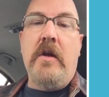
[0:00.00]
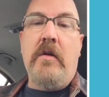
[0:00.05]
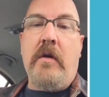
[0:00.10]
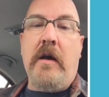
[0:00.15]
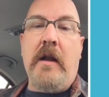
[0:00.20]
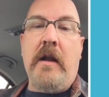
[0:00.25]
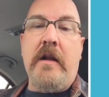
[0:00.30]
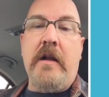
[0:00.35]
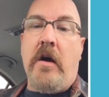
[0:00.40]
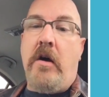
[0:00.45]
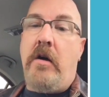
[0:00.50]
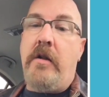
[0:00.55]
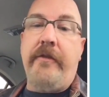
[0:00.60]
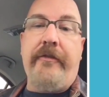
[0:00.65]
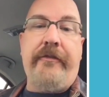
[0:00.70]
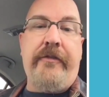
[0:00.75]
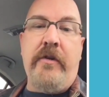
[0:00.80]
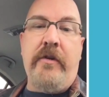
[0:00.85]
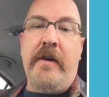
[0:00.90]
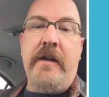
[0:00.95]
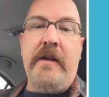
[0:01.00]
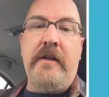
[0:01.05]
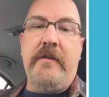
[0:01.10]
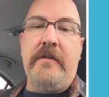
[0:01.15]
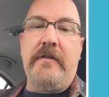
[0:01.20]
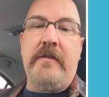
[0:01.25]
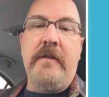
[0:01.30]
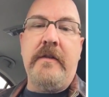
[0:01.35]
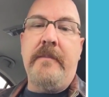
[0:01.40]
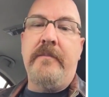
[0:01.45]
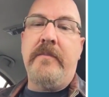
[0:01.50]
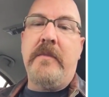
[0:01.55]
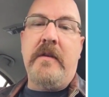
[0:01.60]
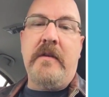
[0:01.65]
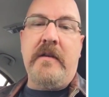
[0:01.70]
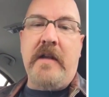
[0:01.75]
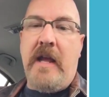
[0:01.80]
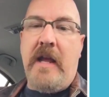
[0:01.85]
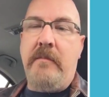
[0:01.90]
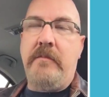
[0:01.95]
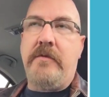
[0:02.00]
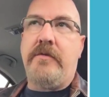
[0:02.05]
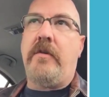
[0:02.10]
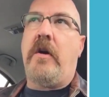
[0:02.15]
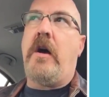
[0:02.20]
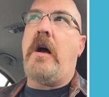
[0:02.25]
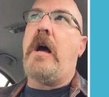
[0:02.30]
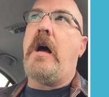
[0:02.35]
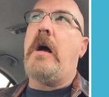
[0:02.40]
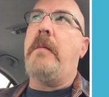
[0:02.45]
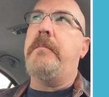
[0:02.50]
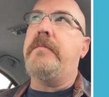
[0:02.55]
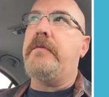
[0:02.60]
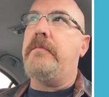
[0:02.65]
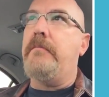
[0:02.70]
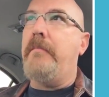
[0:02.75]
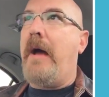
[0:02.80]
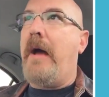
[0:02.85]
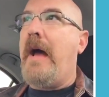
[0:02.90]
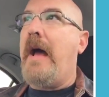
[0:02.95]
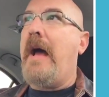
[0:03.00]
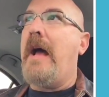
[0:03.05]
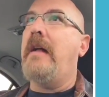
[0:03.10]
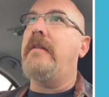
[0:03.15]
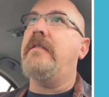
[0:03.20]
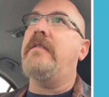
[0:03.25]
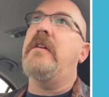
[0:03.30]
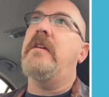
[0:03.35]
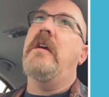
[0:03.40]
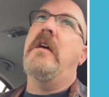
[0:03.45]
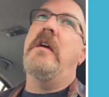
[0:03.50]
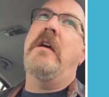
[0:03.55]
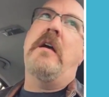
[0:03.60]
Well, I like all the foodies: Dame Drops, Matt,